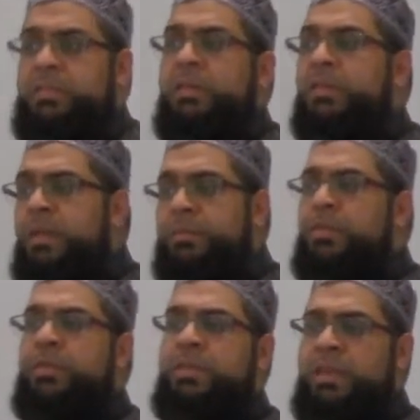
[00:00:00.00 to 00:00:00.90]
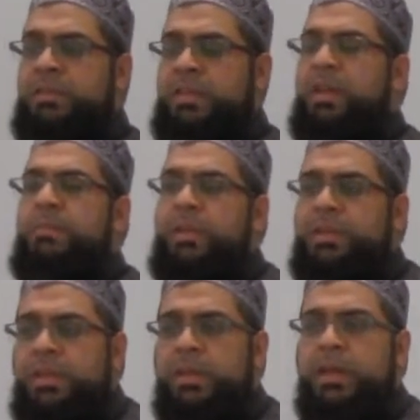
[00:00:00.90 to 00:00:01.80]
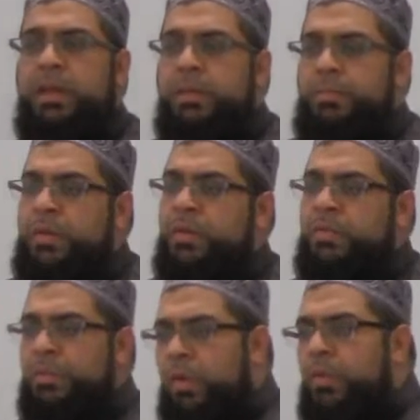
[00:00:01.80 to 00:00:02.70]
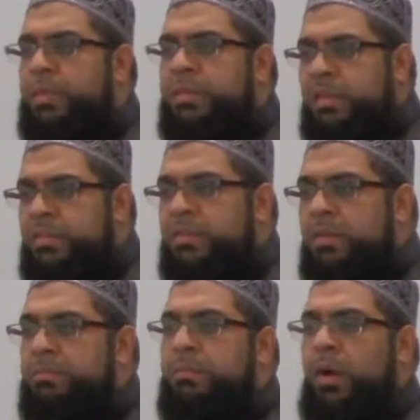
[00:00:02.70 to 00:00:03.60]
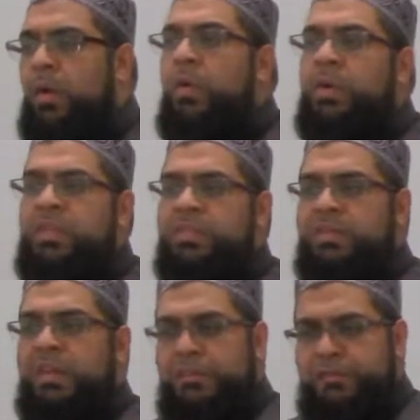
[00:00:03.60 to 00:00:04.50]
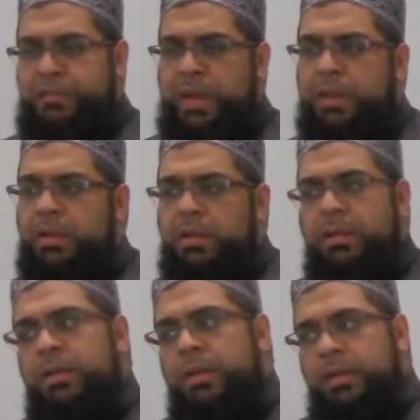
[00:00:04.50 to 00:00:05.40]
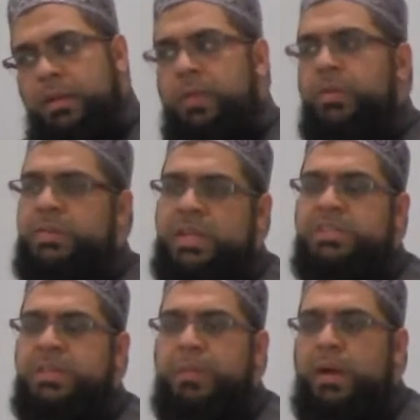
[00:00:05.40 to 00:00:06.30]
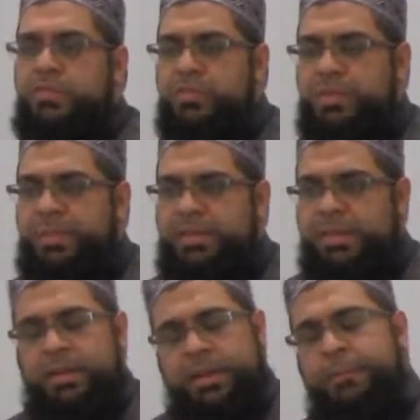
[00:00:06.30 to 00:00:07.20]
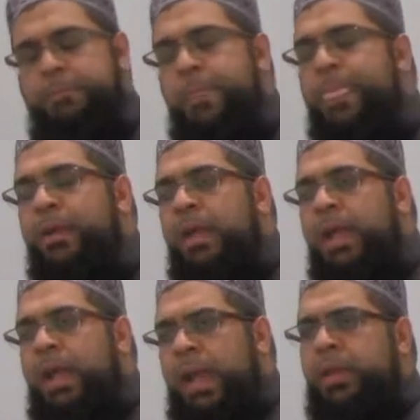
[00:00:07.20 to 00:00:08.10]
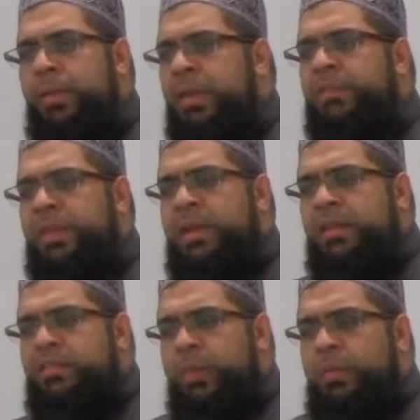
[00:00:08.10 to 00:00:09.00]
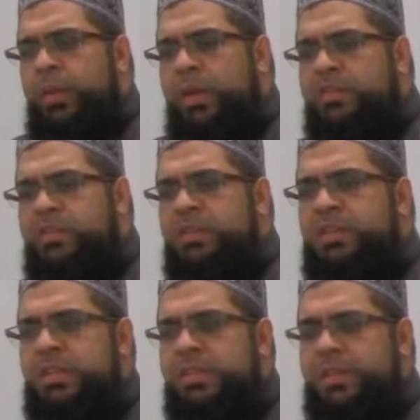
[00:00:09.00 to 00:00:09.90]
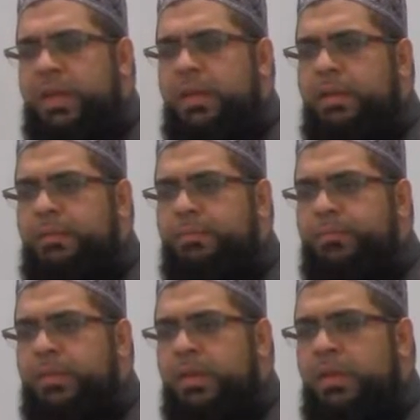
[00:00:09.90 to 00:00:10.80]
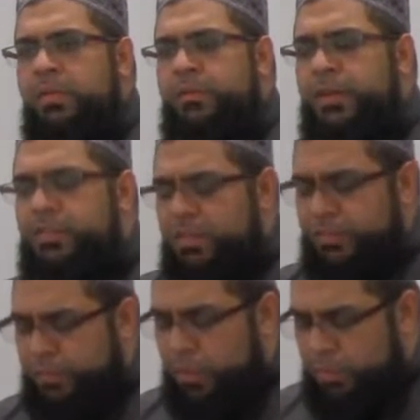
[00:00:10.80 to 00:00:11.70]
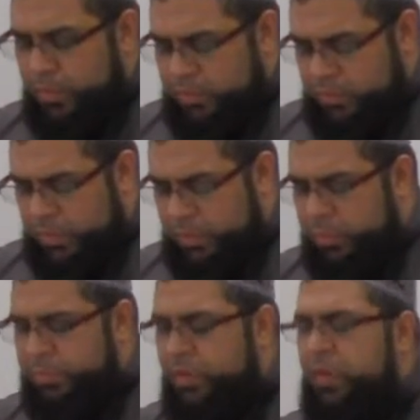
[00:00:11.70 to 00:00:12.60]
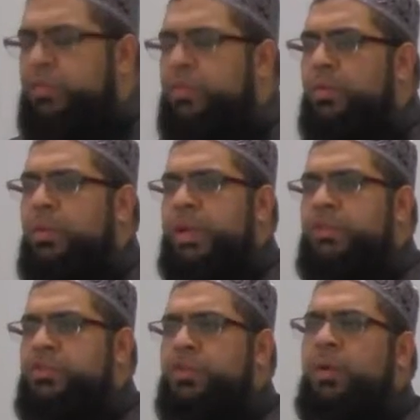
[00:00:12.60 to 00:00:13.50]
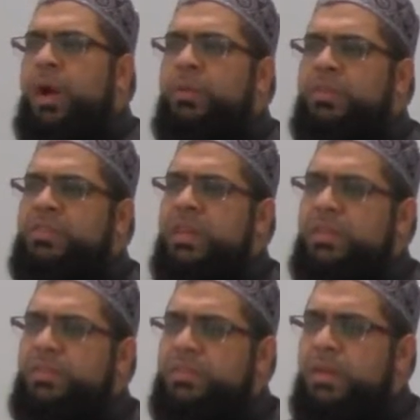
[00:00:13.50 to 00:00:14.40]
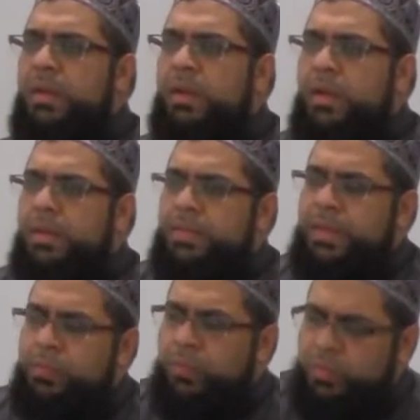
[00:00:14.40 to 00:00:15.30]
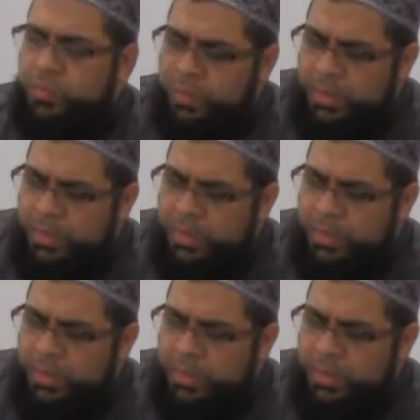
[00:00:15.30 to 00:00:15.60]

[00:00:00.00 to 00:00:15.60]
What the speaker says: is up to his entire body, because the moment his organs fail, he will then depart automatically. Anyway, nevertheless, when we are sitting there, first and foremost, that we've got to ensure ourselves that what